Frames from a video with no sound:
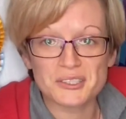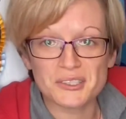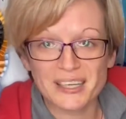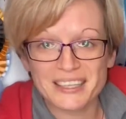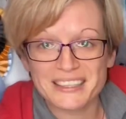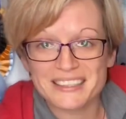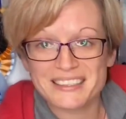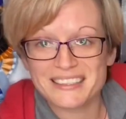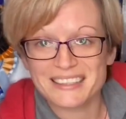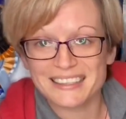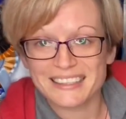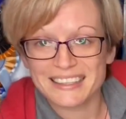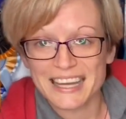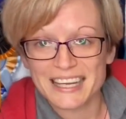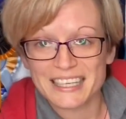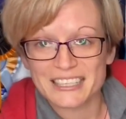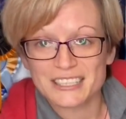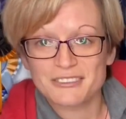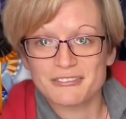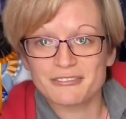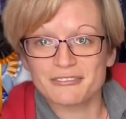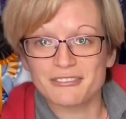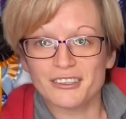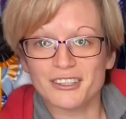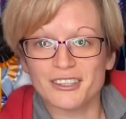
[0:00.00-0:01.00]
select
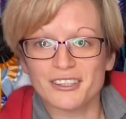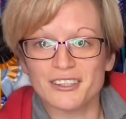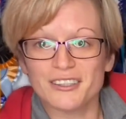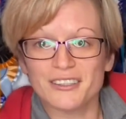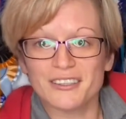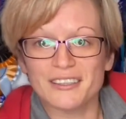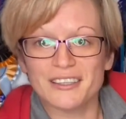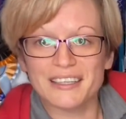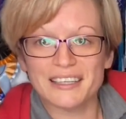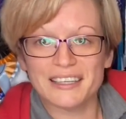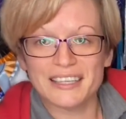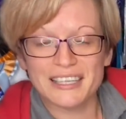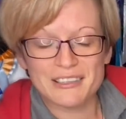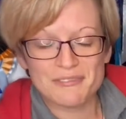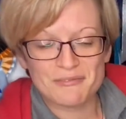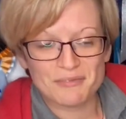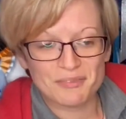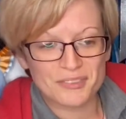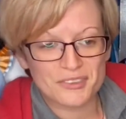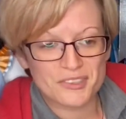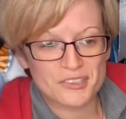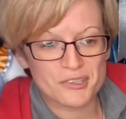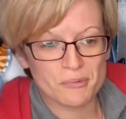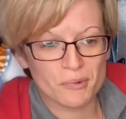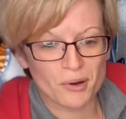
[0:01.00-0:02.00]
for
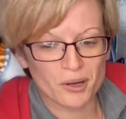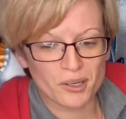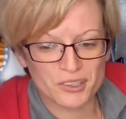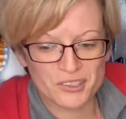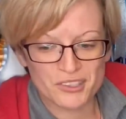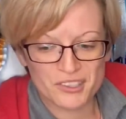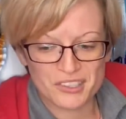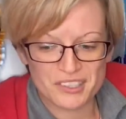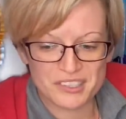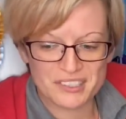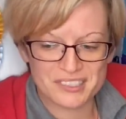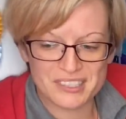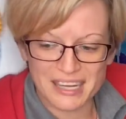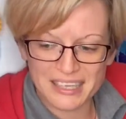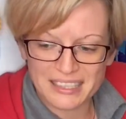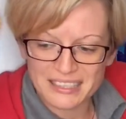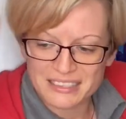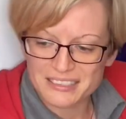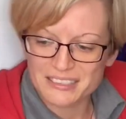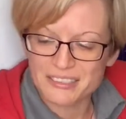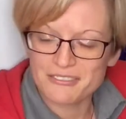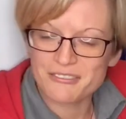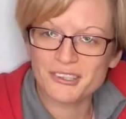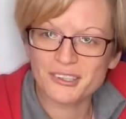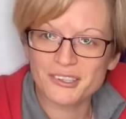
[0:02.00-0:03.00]
towards sides
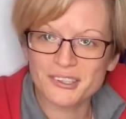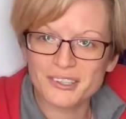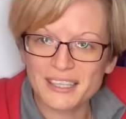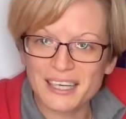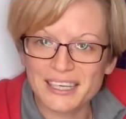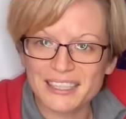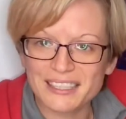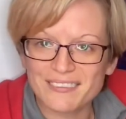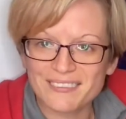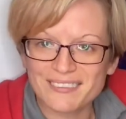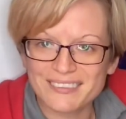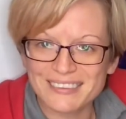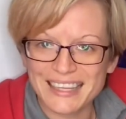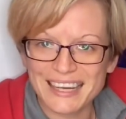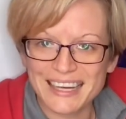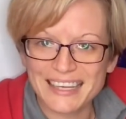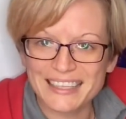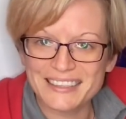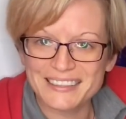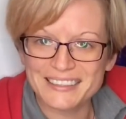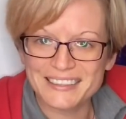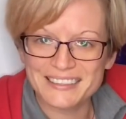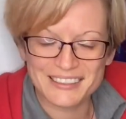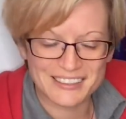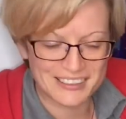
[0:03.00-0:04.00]
of your kind of
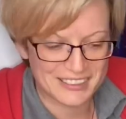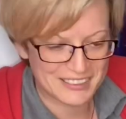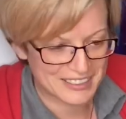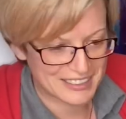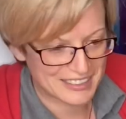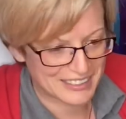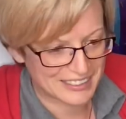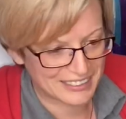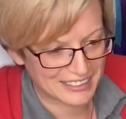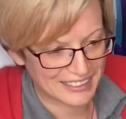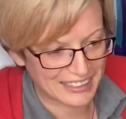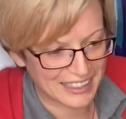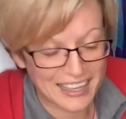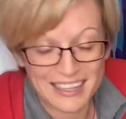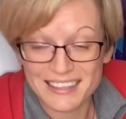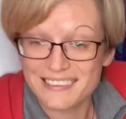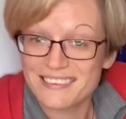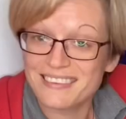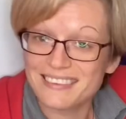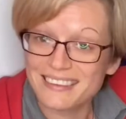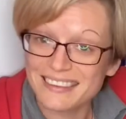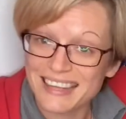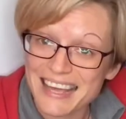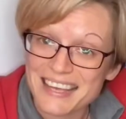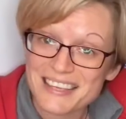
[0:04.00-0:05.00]
line that has
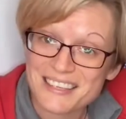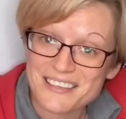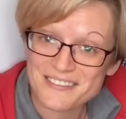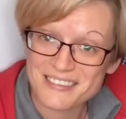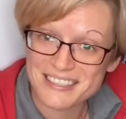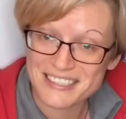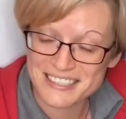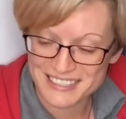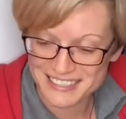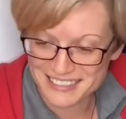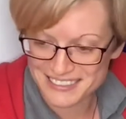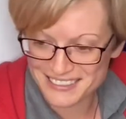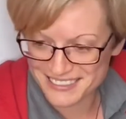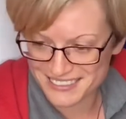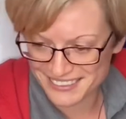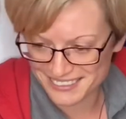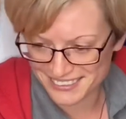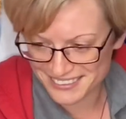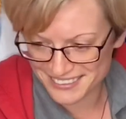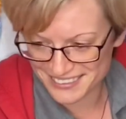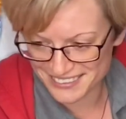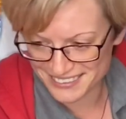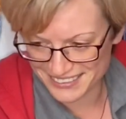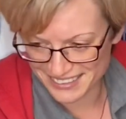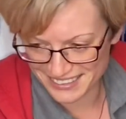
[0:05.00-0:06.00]
less of these
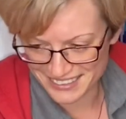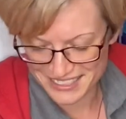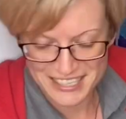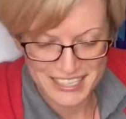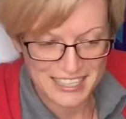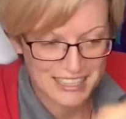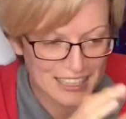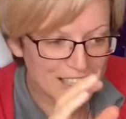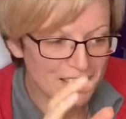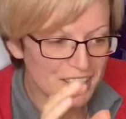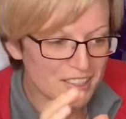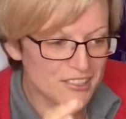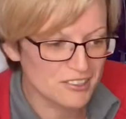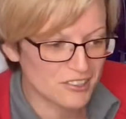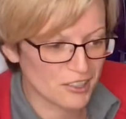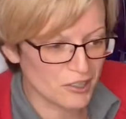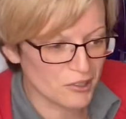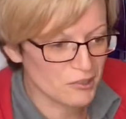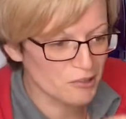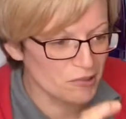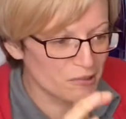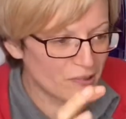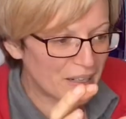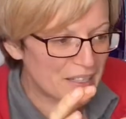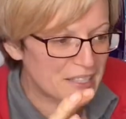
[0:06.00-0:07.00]
incidences in. So
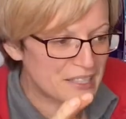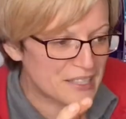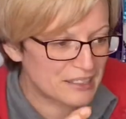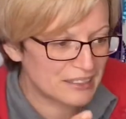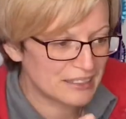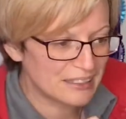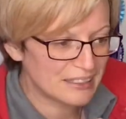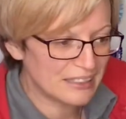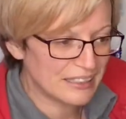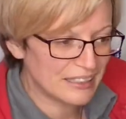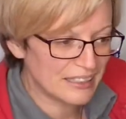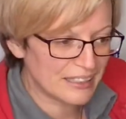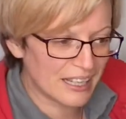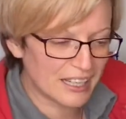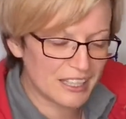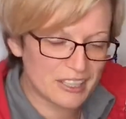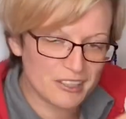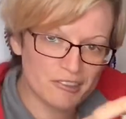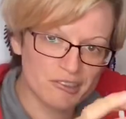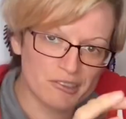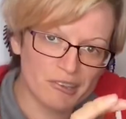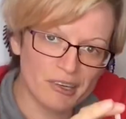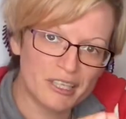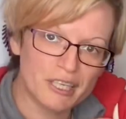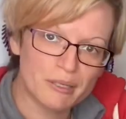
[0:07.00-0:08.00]
gradually you're kind of
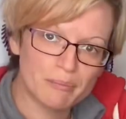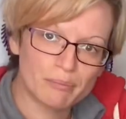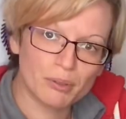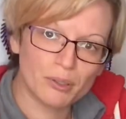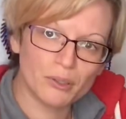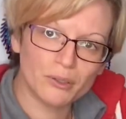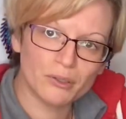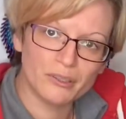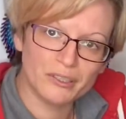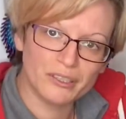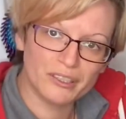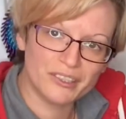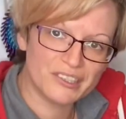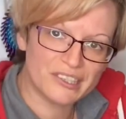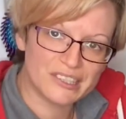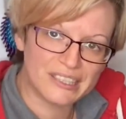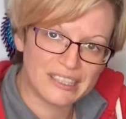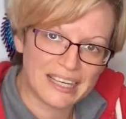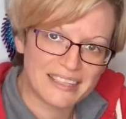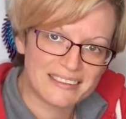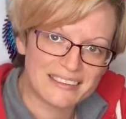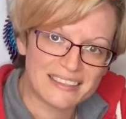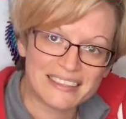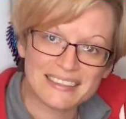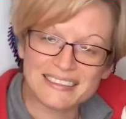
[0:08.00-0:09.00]
trying to pull your
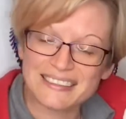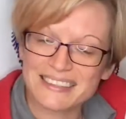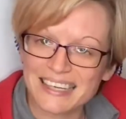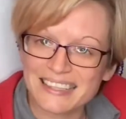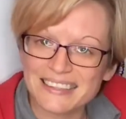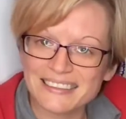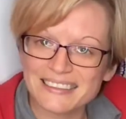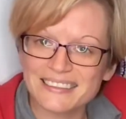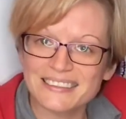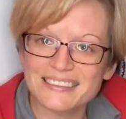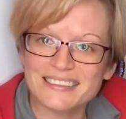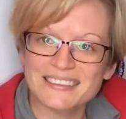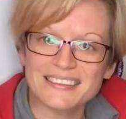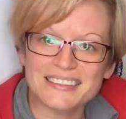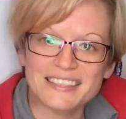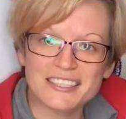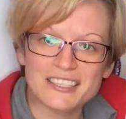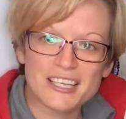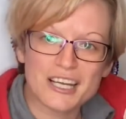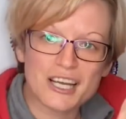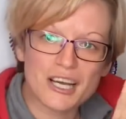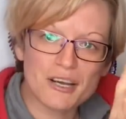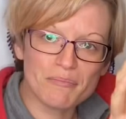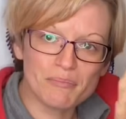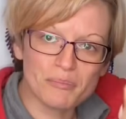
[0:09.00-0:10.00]
genetic tendencies
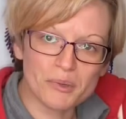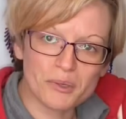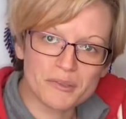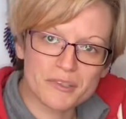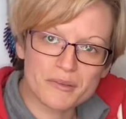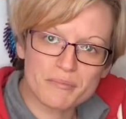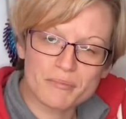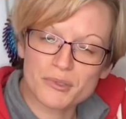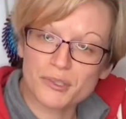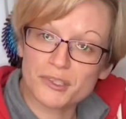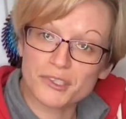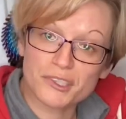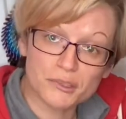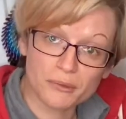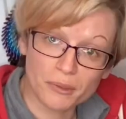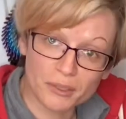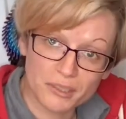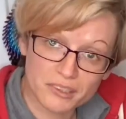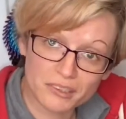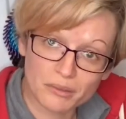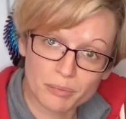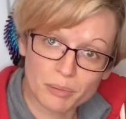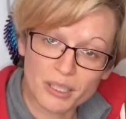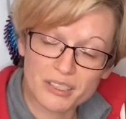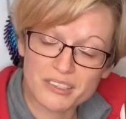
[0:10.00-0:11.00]
more and more
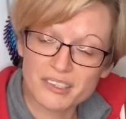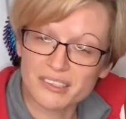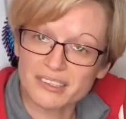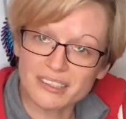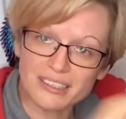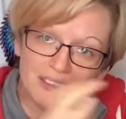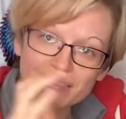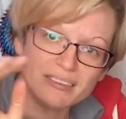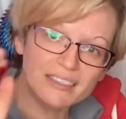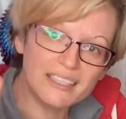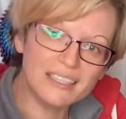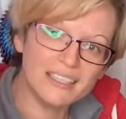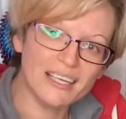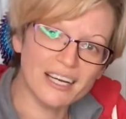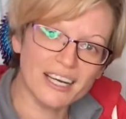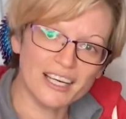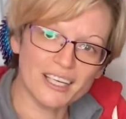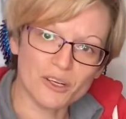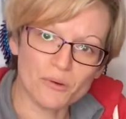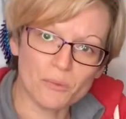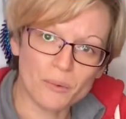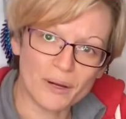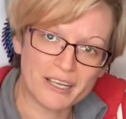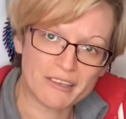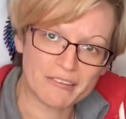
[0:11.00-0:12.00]
towards the positive and
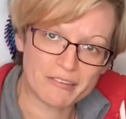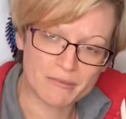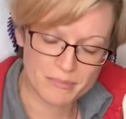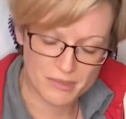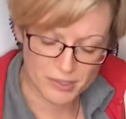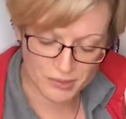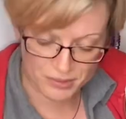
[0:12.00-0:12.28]
away from those